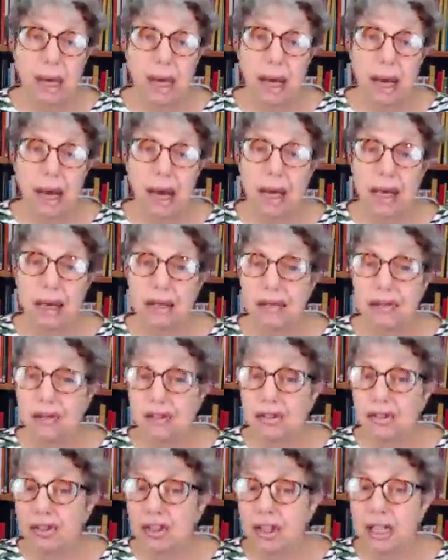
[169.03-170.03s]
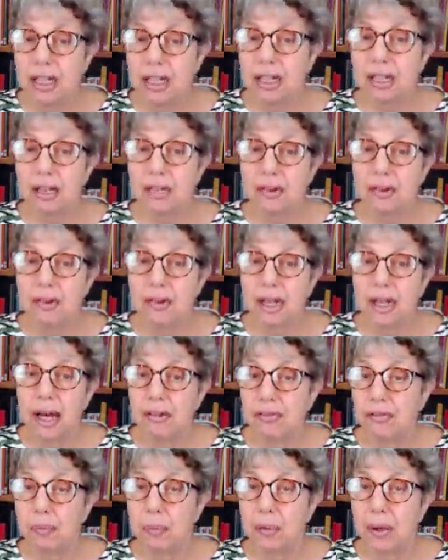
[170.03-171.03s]
I see that the
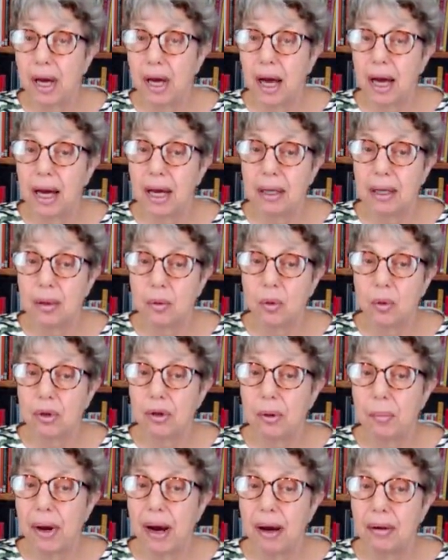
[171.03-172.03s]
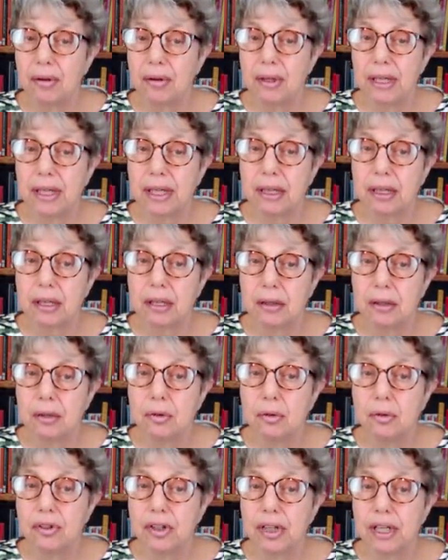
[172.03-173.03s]
FBI were apparently
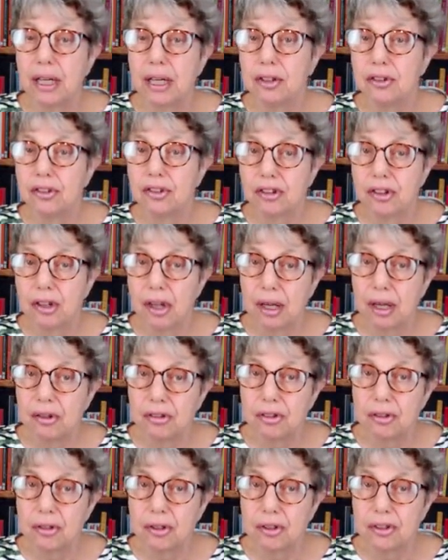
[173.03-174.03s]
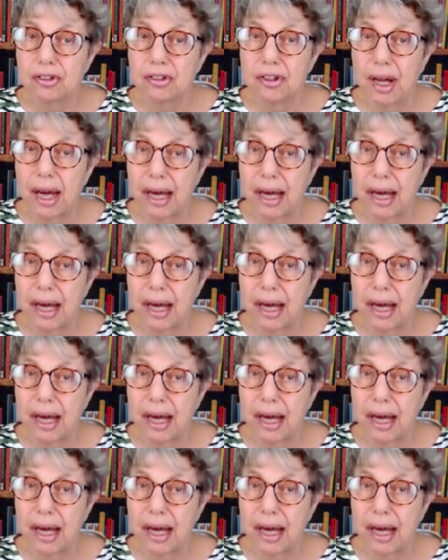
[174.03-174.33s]
colluding in slanderous